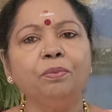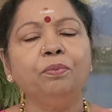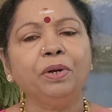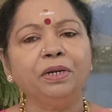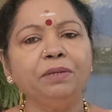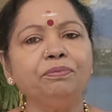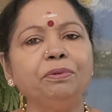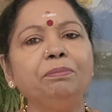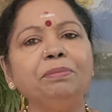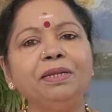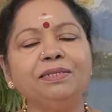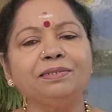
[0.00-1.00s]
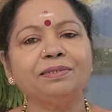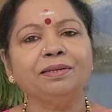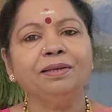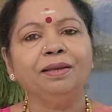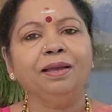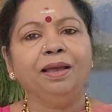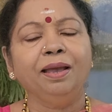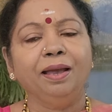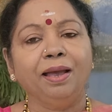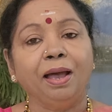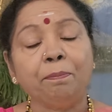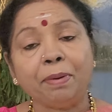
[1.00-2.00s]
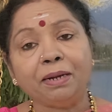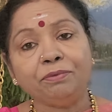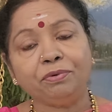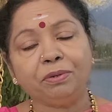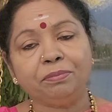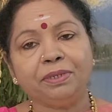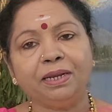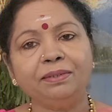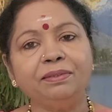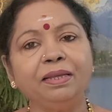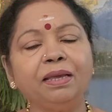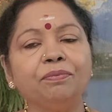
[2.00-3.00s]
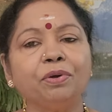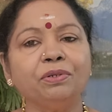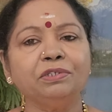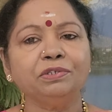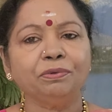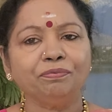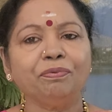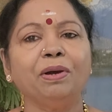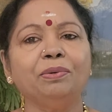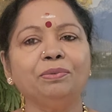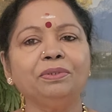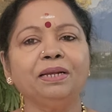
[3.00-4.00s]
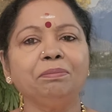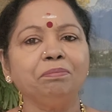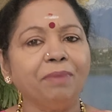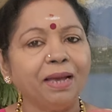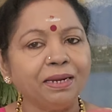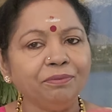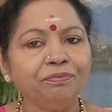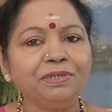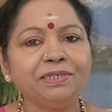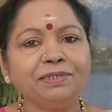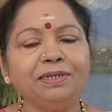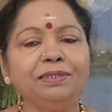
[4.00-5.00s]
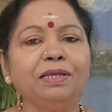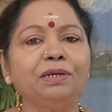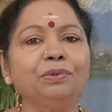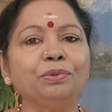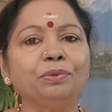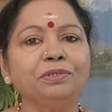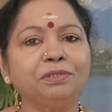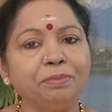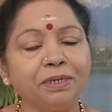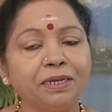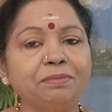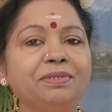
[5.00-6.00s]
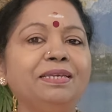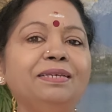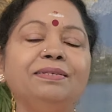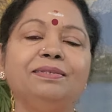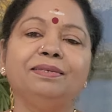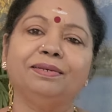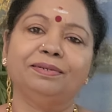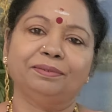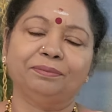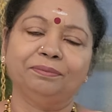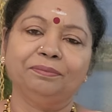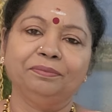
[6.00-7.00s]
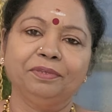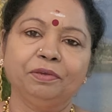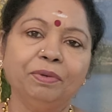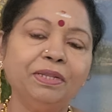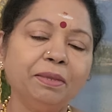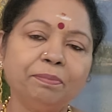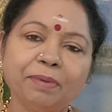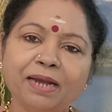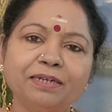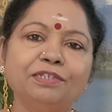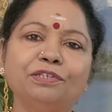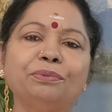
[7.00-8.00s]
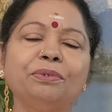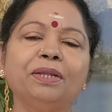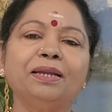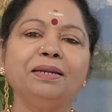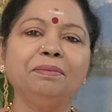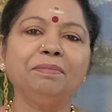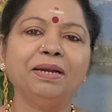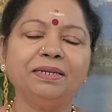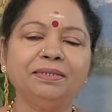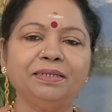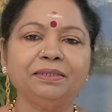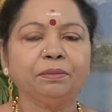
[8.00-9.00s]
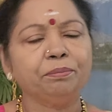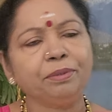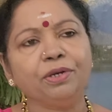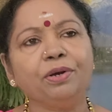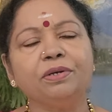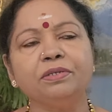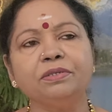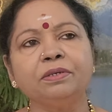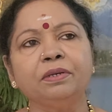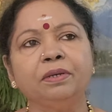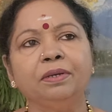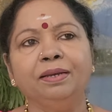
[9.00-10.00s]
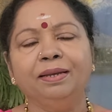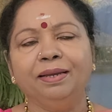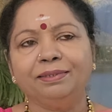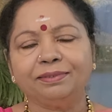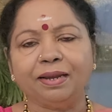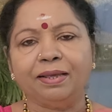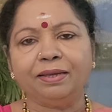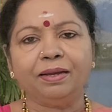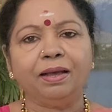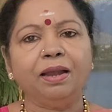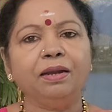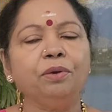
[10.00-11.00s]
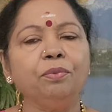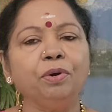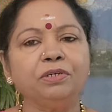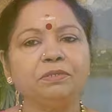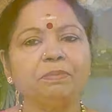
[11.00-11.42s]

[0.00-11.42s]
wonderful bliss. Apart from that, they have also found that manifesting their goals becomes easier when they practice Kundalini meditation, because it's like a 100 watts